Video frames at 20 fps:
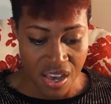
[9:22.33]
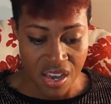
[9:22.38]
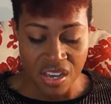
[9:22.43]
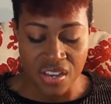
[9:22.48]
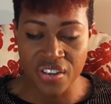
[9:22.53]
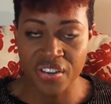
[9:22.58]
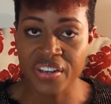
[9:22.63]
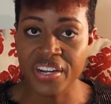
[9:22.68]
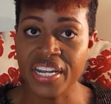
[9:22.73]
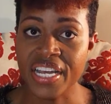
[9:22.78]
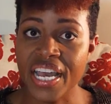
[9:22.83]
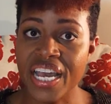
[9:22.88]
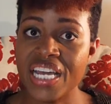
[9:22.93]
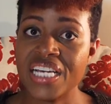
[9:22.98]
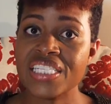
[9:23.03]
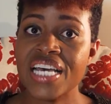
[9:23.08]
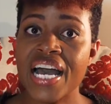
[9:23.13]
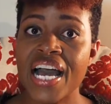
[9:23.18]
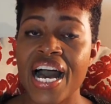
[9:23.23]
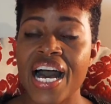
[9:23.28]
You're getting
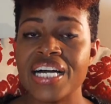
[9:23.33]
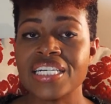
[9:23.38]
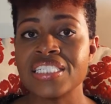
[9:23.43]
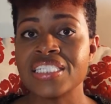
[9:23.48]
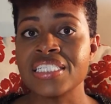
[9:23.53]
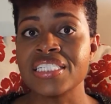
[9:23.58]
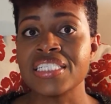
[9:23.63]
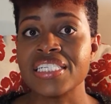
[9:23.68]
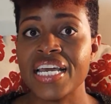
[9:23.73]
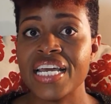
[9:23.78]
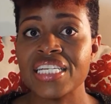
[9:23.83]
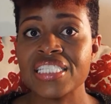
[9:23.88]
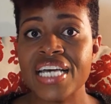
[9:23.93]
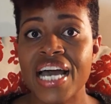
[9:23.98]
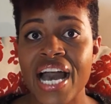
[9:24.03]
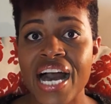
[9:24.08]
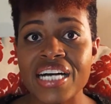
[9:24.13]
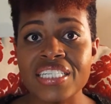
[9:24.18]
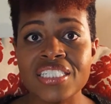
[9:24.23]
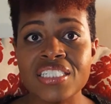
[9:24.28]
antioxidants.
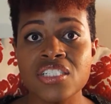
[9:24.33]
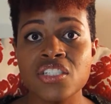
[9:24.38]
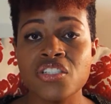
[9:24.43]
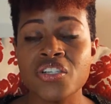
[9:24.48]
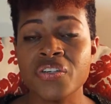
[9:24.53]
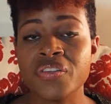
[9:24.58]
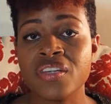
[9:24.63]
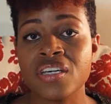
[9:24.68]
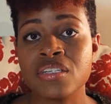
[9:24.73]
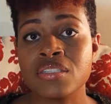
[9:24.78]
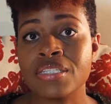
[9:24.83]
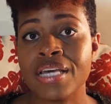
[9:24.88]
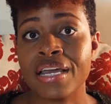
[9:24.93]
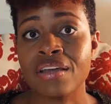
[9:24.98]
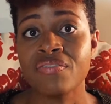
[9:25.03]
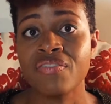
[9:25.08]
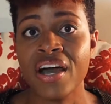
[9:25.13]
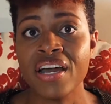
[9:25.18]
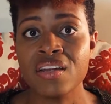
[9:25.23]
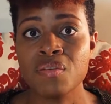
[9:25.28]
Antioxidants are things
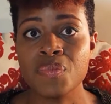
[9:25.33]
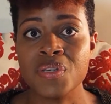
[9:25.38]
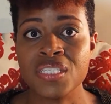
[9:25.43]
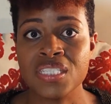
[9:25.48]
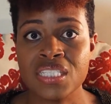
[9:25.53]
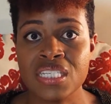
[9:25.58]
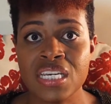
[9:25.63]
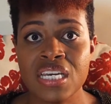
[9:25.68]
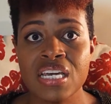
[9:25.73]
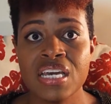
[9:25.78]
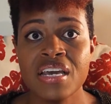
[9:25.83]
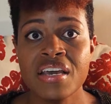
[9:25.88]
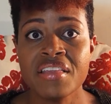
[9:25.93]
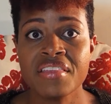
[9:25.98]
like vitamin C